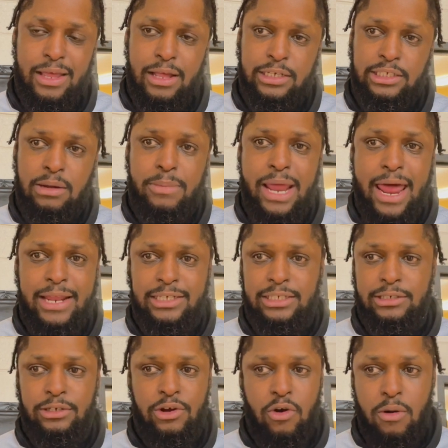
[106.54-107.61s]
some of that is,
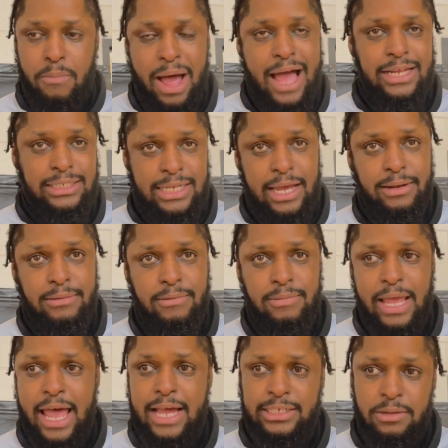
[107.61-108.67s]
you know, a mindset
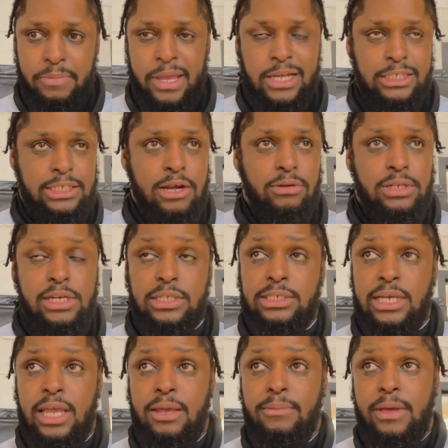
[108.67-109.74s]
that has to be instilled in the
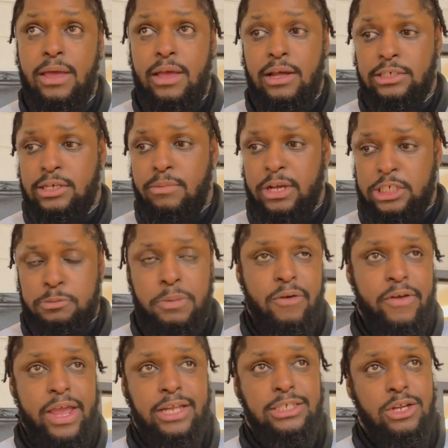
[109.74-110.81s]
team, some
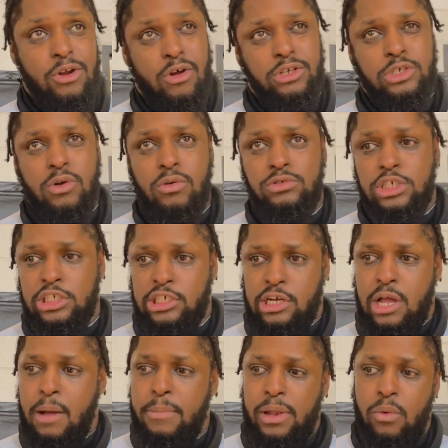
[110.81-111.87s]
experience, and also just a
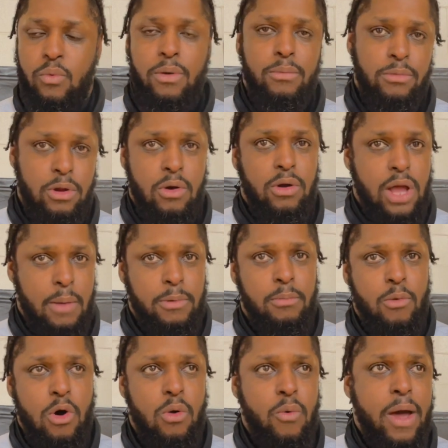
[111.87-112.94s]
couple
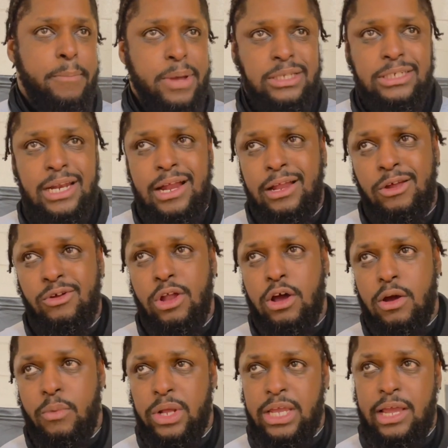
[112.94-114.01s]
more weapons. And you look
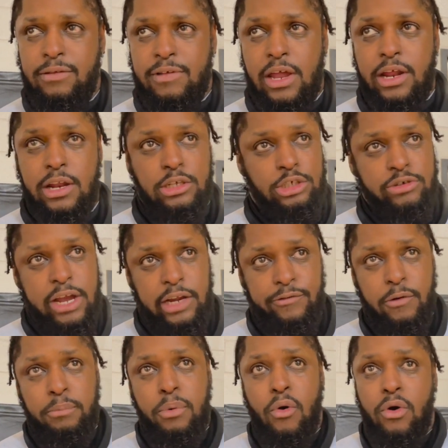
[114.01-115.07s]
at what they've done in the
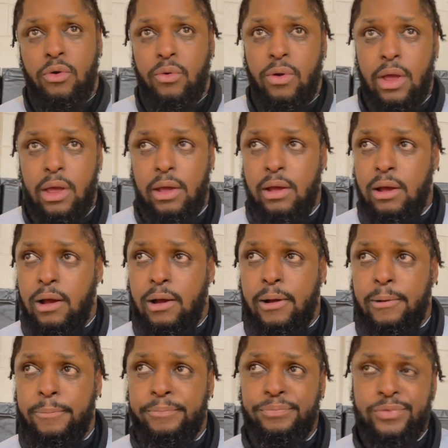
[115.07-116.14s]
transfer portal.
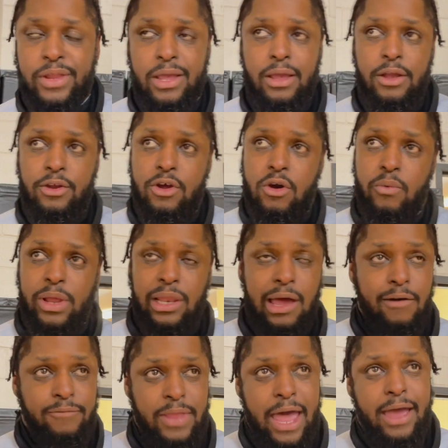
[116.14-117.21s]
You know, we
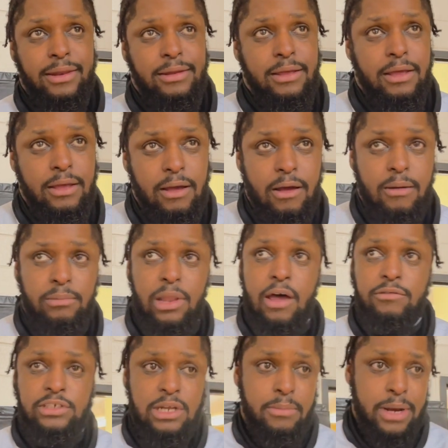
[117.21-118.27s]
love that. Love
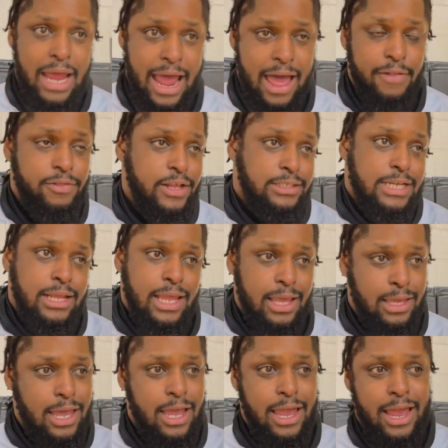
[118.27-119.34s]
some of the athletes that they
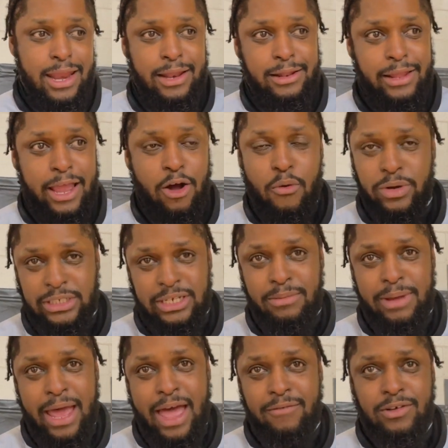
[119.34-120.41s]
get, and they always seem
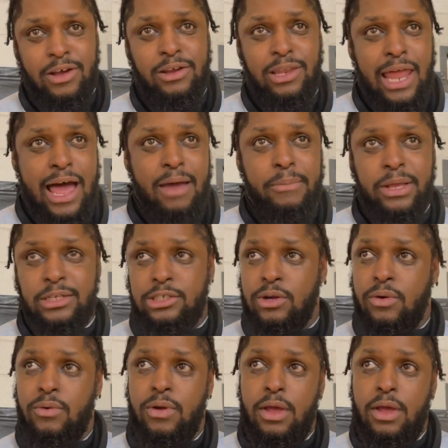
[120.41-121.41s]
to have good linemen. So,